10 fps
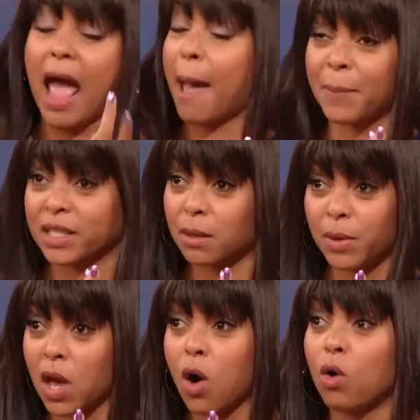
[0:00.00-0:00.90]
happened to
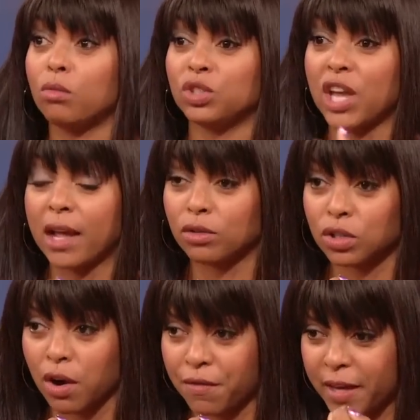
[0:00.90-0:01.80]
be home channel
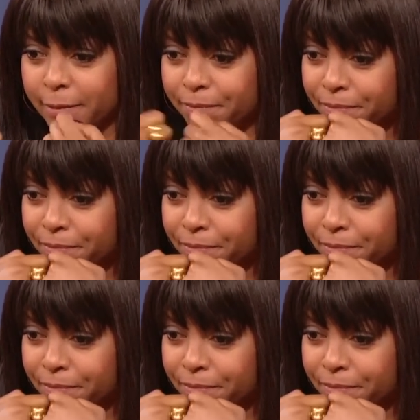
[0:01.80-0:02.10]
surfing.